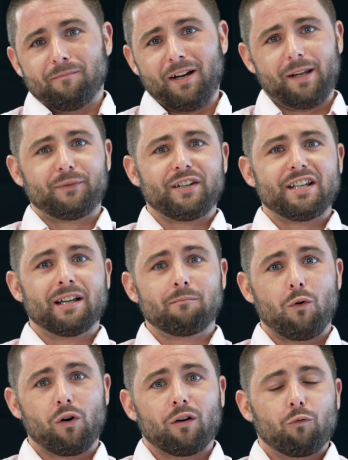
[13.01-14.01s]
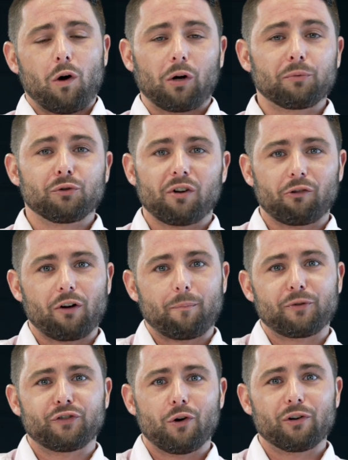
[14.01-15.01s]
my name's Ian Moore. Welcome to another
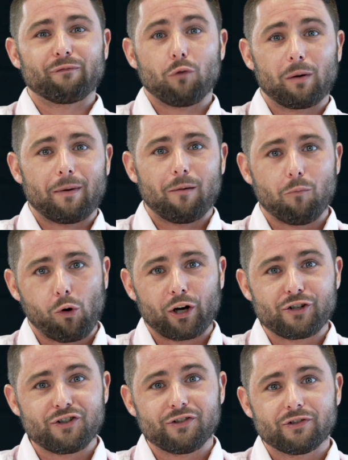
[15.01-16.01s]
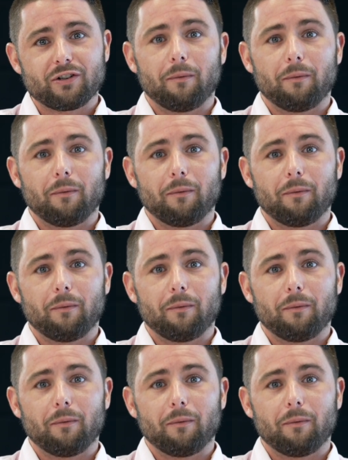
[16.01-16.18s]
episode of More About Mortgages.